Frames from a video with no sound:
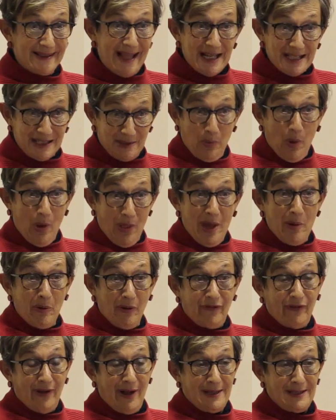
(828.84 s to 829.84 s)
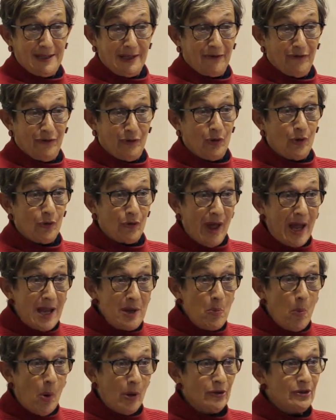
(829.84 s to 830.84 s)
That's what they were fighting for.
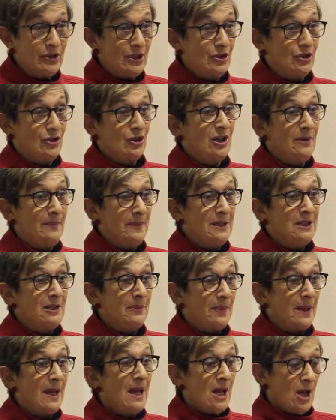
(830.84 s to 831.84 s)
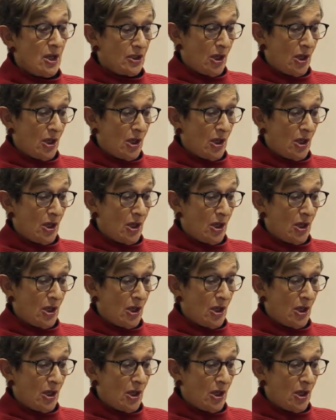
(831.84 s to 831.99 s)
They wanted Germany to be...